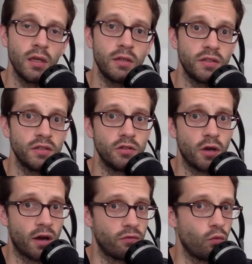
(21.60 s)
Indeed, you
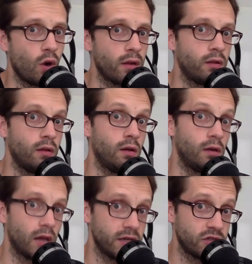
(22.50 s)
have one
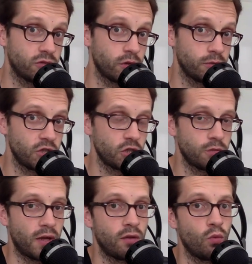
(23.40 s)
light square
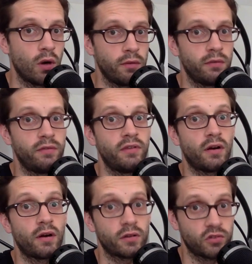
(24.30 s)
bishop and one
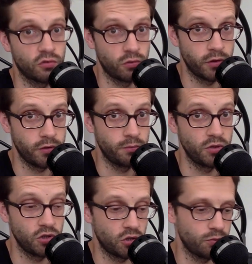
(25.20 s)
dark squared
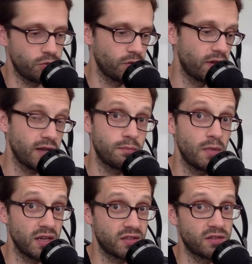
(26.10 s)
bishop. That
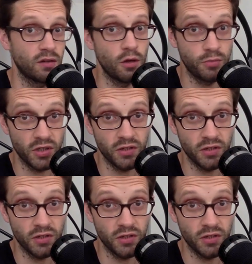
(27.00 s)
makes a big